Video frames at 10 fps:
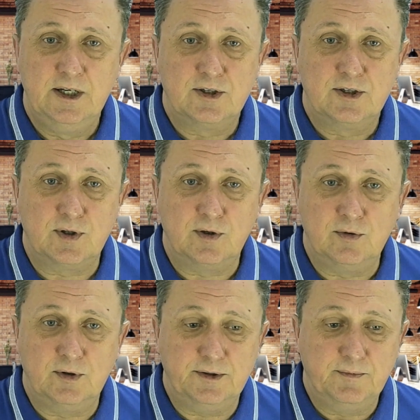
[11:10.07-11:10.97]

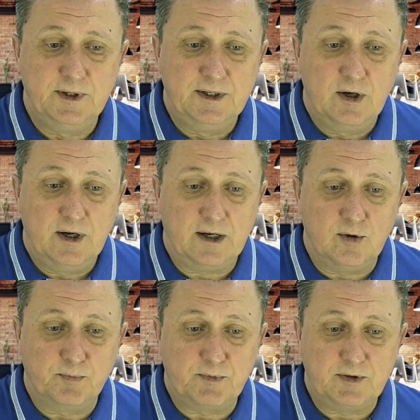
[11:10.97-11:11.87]
So I
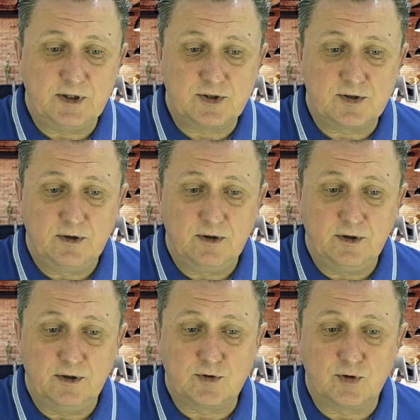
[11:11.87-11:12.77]
hope that this
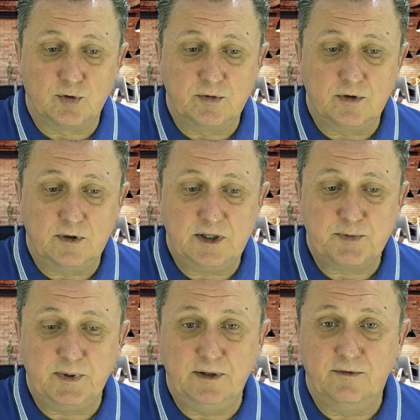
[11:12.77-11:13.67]
tutorial has
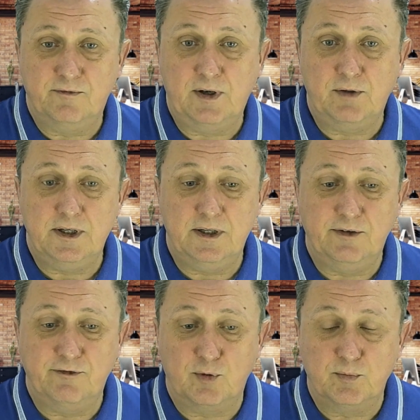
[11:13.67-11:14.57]
been very
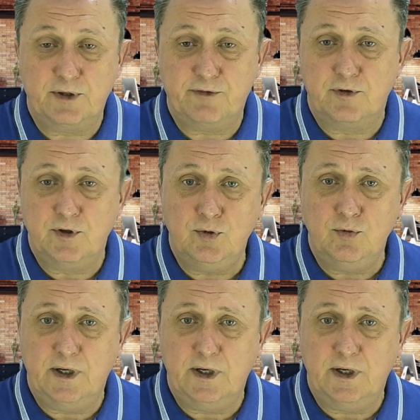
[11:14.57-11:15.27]
informative for you,